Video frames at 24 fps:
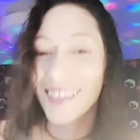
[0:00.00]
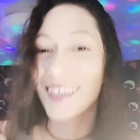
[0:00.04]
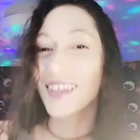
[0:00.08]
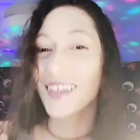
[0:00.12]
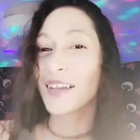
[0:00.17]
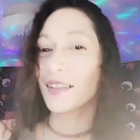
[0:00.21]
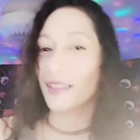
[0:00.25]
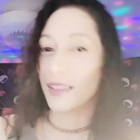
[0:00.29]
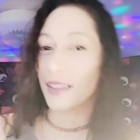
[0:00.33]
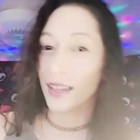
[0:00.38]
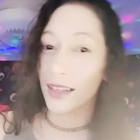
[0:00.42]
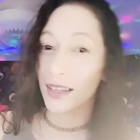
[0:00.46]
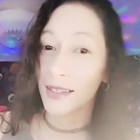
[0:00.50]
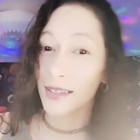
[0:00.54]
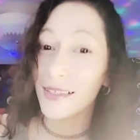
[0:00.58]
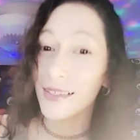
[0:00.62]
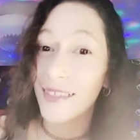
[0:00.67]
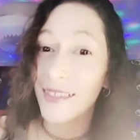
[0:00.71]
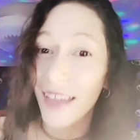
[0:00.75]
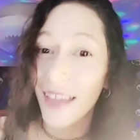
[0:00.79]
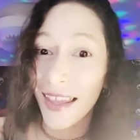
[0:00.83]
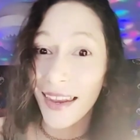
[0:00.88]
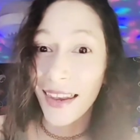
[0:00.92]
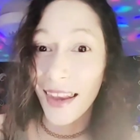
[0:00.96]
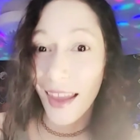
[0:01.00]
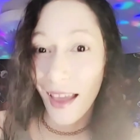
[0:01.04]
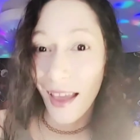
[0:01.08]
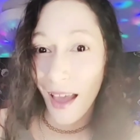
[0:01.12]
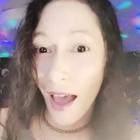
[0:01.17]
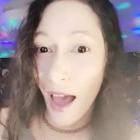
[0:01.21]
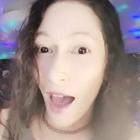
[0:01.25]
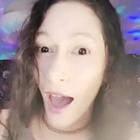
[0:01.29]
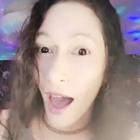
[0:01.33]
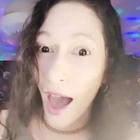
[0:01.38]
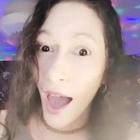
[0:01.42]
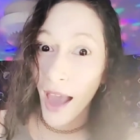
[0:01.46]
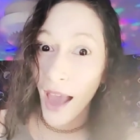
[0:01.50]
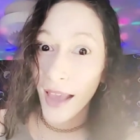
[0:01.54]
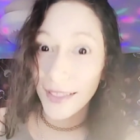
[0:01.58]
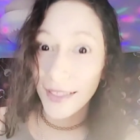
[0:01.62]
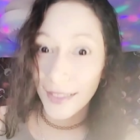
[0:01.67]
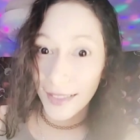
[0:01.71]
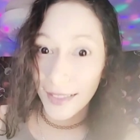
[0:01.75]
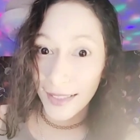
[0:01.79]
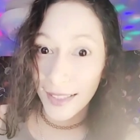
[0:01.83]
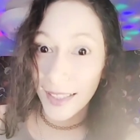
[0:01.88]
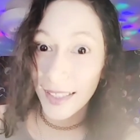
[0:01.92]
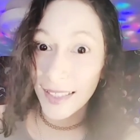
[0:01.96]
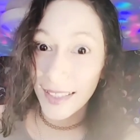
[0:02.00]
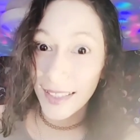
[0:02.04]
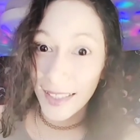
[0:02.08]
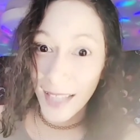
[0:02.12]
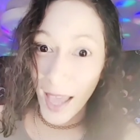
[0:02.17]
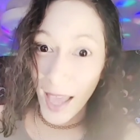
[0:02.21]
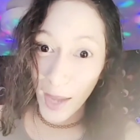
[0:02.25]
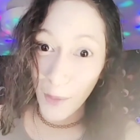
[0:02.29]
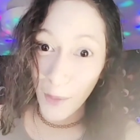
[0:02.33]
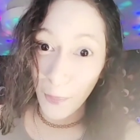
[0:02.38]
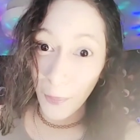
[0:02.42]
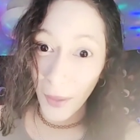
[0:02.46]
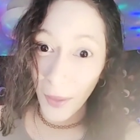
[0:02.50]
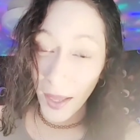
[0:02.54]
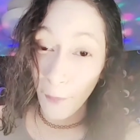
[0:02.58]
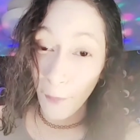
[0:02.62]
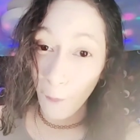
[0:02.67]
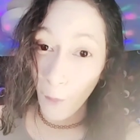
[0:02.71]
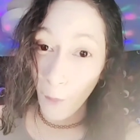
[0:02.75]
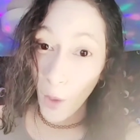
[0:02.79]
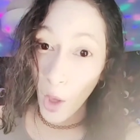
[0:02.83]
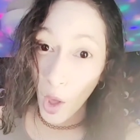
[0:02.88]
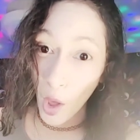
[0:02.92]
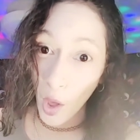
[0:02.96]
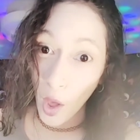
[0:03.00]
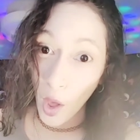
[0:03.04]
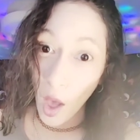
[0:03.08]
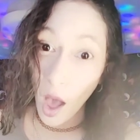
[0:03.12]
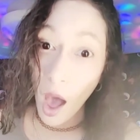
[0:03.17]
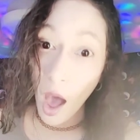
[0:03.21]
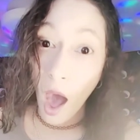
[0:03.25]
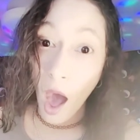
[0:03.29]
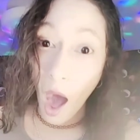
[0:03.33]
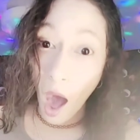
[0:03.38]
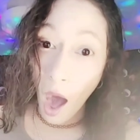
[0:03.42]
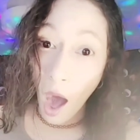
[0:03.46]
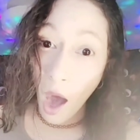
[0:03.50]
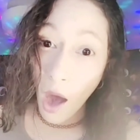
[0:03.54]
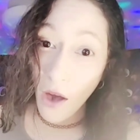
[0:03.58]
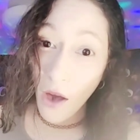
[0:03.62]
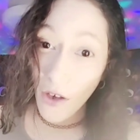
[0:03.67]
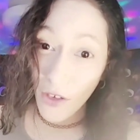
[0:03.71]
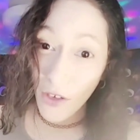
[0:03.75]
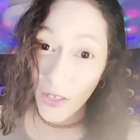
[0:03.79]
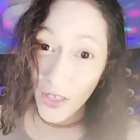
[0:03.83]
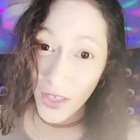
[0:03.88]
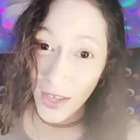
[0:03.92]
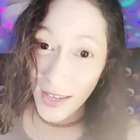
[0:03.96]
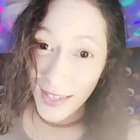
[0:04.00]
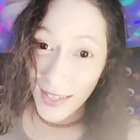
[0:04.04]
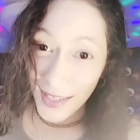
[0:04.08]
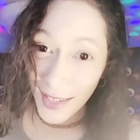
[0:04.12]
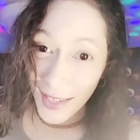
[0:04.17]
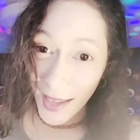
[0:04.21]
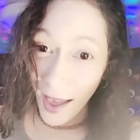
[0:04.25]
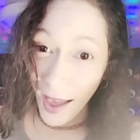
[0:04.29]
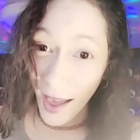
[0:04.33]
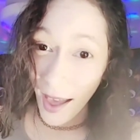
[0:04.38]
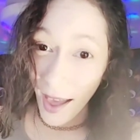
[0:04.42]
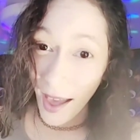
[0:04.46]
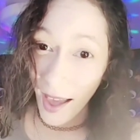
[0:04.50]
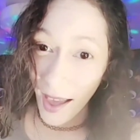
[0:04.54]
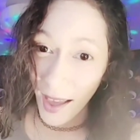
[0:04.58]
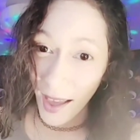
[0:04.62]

Leans in. I see dead people all the time.